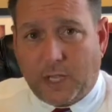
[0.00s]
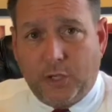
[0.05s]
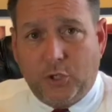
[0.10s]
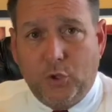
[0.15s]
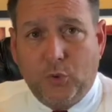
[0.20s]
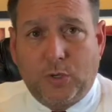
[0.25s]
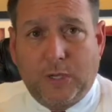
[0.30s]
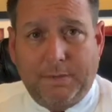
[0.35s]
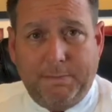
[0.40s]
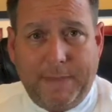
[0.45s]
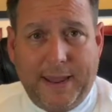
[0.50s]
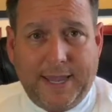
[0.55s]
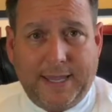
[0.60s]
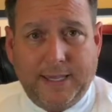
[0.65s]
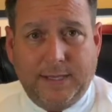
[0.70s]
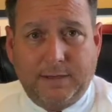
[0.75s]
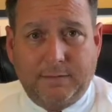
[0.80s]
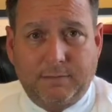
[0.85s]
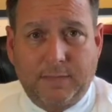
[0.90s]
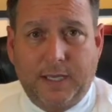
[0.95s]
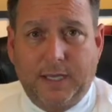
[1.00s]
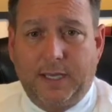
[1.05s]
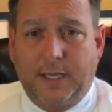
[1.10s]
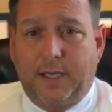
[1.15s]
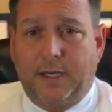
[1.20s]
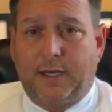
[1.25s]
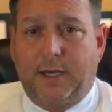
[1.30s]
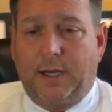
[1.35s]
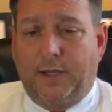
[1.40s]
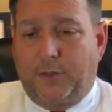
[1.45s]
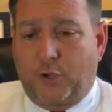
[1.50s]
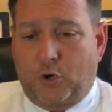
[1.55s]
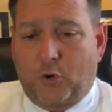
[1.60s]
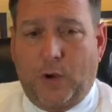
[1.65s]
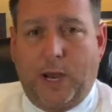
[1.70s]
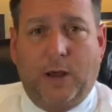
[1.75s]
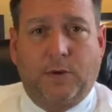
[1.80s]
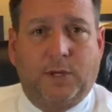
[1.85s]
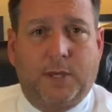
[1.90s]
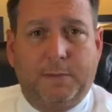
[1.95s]
You can make it. The
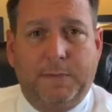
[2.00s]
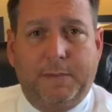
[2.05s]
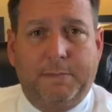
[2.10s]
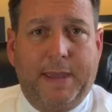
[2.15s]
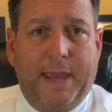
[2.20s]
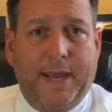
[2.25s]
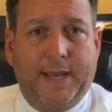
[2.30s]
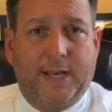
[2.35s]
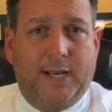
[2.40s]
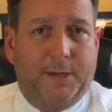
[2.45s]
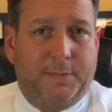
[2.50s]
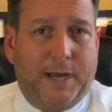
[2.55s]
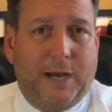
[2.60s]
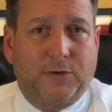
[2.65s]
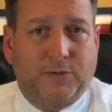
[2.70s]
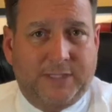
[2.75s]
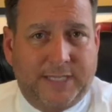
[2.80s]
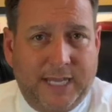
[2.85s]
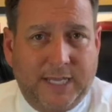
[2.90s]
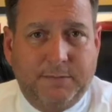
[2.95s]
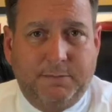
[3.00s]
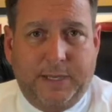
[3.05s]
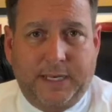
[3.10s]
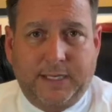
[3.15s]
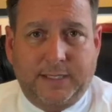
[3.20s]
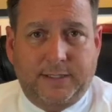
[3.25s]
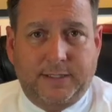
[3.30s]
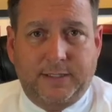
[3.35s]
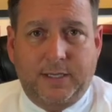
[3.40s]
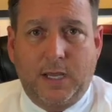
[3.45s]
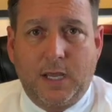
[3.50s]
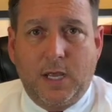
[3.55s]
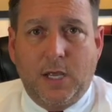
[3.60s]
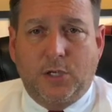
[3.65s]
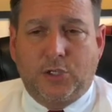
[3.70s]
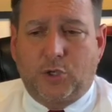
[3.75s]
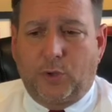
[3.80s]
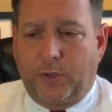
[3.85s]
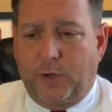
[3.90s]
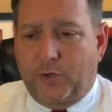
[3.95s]
crown can be made in about 10 minutes.
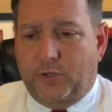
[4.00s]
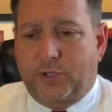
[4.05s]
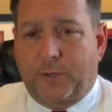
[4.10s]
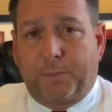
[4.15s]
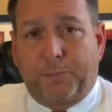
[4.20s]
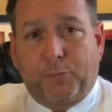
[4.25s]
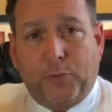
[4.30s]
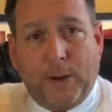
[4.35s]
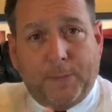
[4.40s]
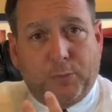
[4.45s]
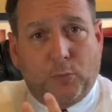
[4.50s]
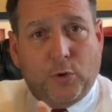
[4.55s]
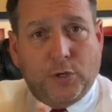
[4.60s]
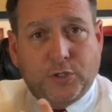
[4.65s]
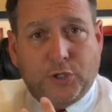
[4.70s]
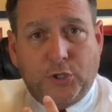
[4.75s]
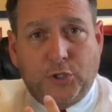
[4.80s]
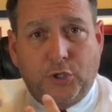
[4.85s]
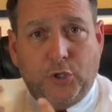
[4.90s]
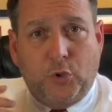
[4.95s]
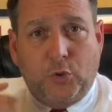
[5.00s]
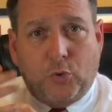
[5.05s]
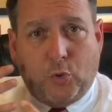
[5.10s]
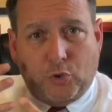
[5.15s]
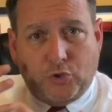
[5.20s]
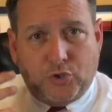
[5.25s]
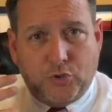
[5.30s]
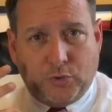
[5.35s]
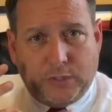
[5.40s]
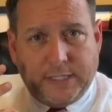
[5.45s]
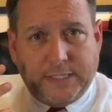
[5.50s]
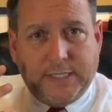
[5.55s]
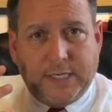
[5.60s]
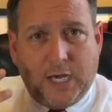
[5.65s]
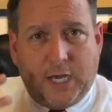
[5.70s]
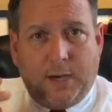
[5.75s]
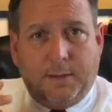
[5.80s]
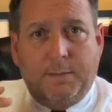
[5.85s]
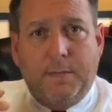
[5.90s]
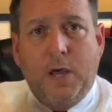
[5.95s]
So there's some prep work to do. Of course, you'll get
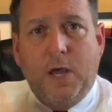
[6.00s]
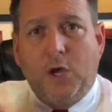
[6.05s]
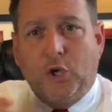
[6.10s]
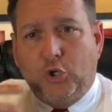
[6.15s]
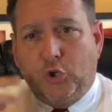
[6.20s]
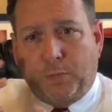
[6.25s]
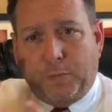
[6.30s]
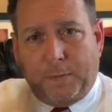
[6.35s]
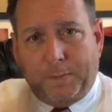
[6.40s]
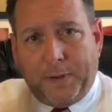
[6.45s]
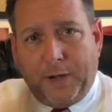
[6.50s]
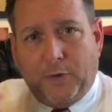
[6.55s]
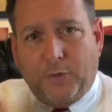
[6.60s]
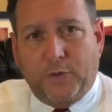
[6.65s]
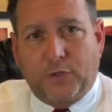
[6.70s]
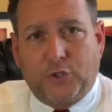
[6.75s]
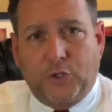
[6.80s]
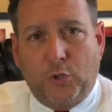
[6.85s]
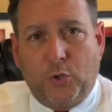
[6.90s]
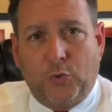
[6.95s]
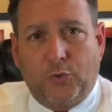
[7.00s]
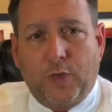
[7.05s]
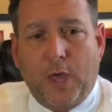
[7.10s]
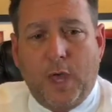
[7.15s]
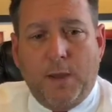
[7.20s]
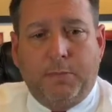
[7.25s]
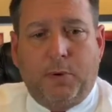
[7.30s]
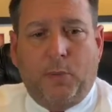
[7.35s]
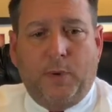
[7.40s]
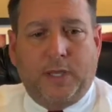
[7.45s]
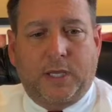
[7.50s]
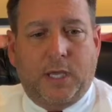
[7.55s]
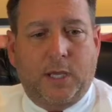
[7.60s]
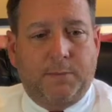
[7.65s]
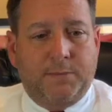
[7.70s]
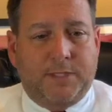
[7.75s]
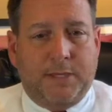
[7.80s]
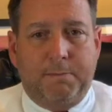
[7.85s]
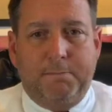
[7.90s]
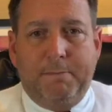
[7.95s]
numb. You'll prepare the tooth. But when it
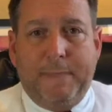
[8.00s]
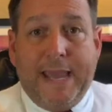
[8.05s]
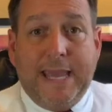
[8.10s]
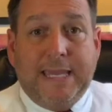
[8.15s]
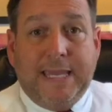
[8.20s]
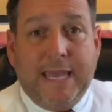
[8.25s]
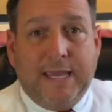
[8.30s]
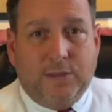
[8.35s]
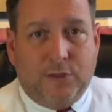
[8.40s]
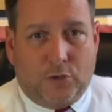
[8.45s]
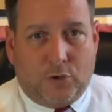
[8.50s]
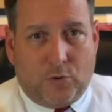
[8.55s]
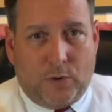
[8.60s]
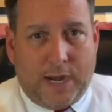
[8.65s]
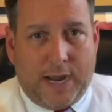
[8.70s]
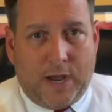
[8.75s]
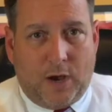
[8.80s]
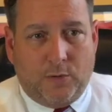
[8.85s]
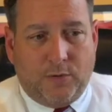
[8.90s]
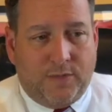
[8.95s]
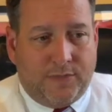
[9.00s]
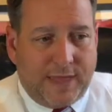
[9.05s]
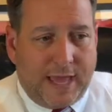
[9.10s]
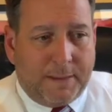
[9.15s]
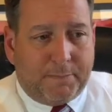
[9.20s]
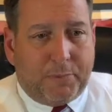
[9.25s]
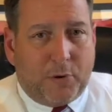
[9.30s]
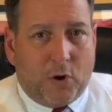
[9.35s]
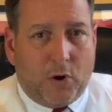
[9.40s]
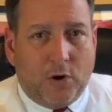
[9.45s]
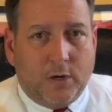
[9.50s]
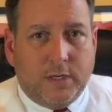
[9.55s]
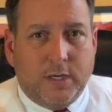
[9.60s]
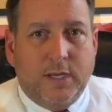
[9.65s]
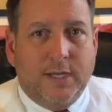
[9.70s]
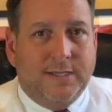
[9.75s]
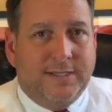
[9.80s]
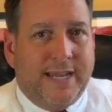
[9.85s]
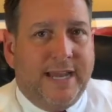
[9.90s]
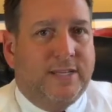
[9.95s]
comes to making the crown, that part
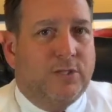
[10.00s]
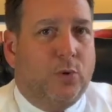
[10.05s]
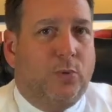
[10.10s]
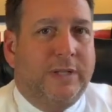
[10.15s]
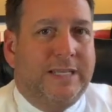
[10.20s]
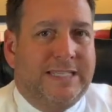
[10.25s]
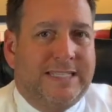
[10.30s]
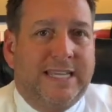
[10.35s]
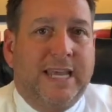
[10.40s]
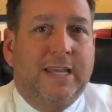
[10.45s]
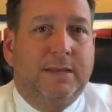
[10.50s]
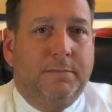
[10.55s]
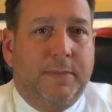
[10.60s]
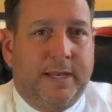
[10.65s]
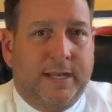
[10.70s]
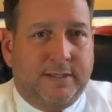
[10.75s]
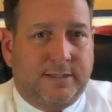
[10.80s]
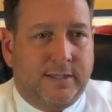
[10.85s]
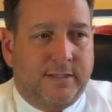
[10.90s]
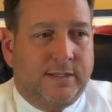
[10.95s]
takes only 10 minutes.